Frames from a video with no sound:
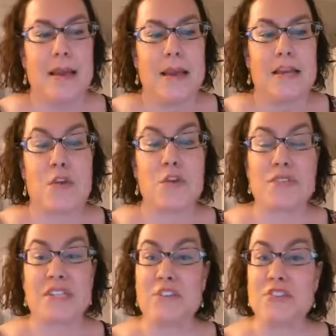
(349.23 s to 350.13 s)
Now, there
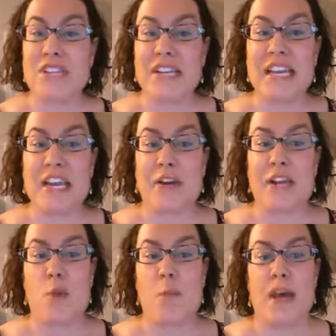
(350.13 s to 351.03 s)
was another study
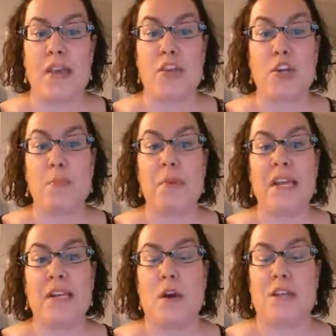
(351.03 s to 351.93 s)
carried out by the
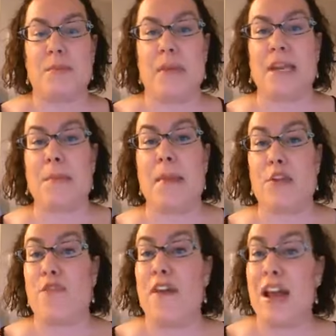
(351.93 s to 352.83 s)
European cosmetic
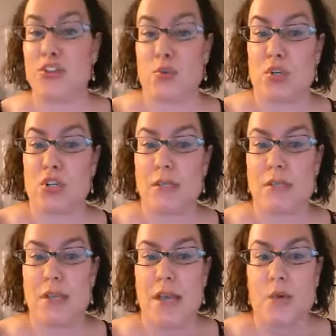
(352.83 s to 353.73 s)

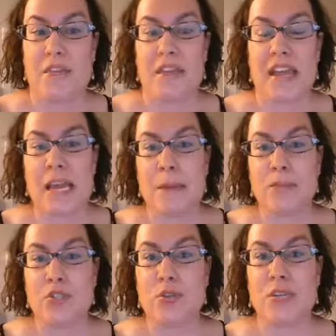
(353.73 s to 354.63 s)
manufacturers with the
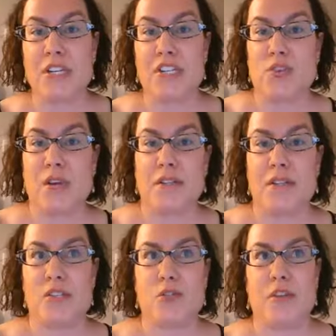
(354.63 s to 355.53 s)
aim to construct
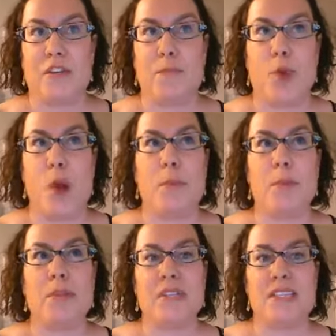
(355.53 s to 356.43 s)
this sort of
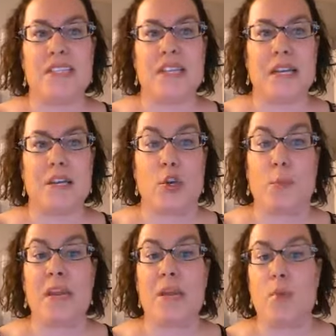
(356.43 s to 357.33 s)
probabilistic
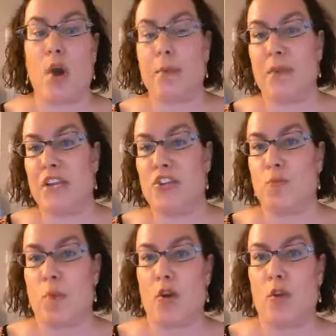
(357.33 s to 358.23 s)
European
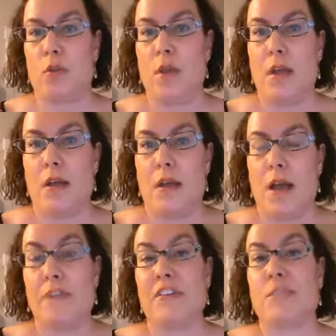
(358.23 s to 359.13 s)
population model
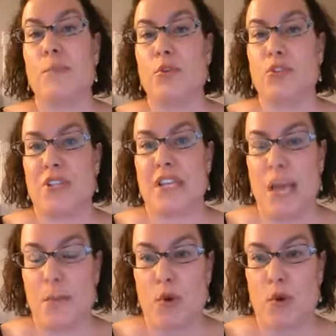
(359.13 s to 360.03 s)
of exposure to
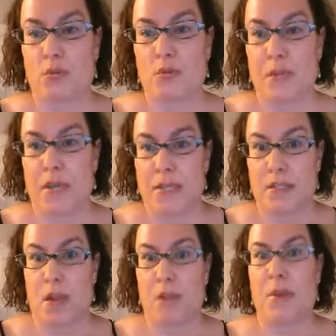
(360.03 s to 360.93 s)
chemicals, because
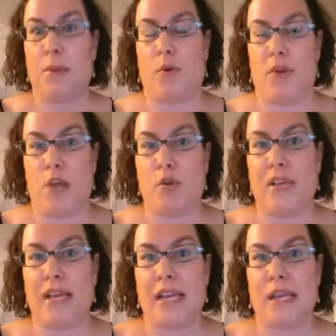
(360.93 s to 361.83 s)
a lot of people are now
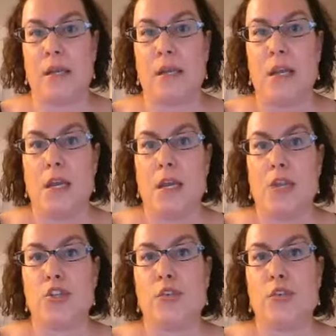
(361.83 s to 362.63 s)
looking into,